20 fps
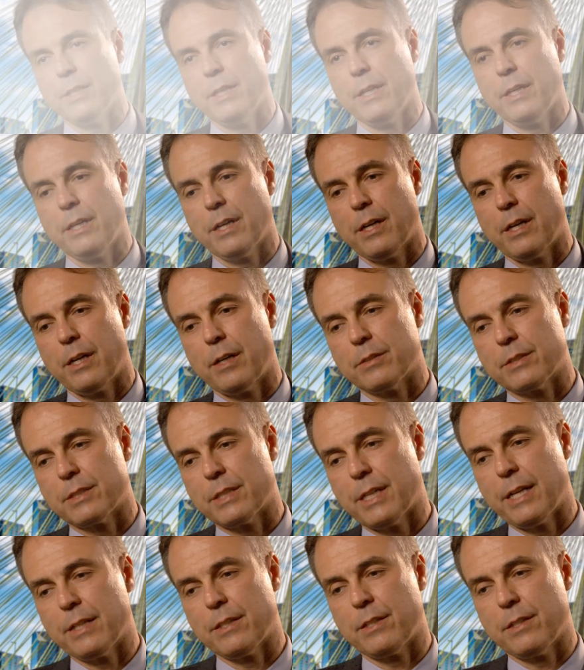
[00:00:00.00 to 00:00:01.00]
They are
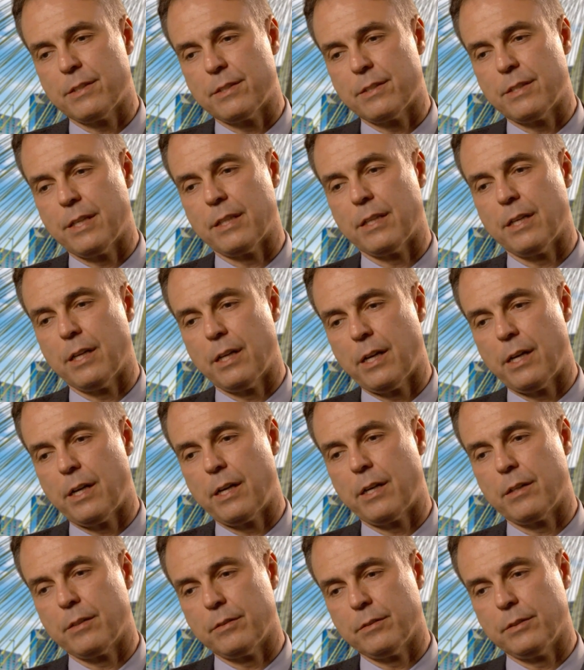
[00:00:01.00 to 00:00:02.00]
scientists that
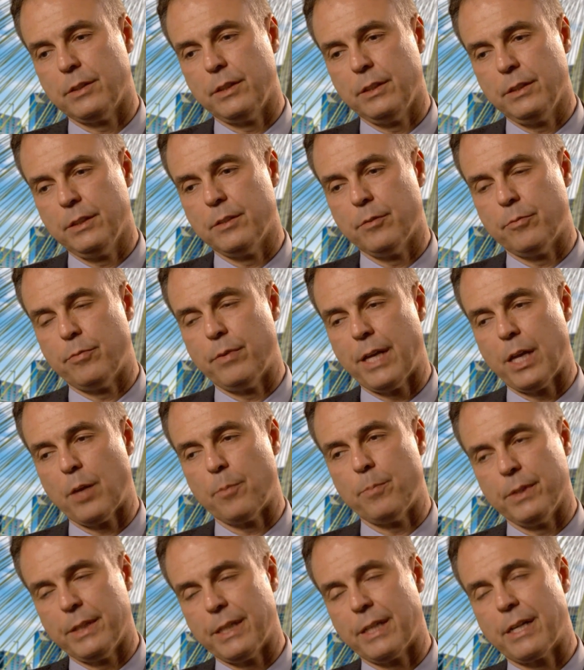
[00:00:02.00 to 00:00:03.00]
are in
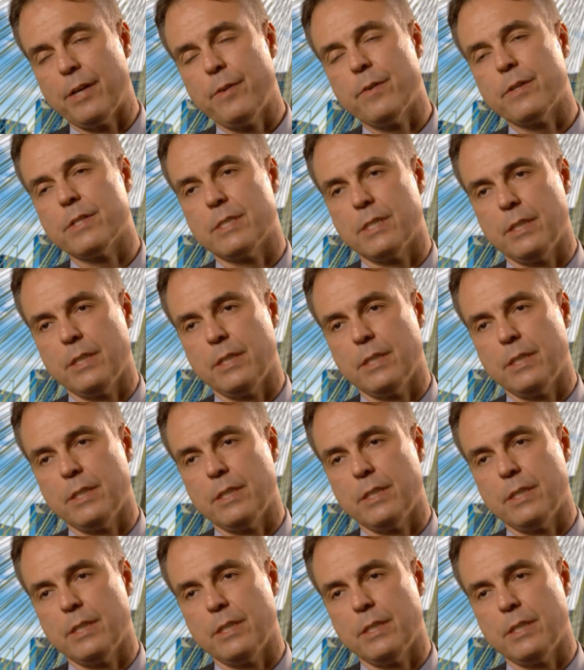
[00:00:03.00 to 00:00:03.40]
development, the career is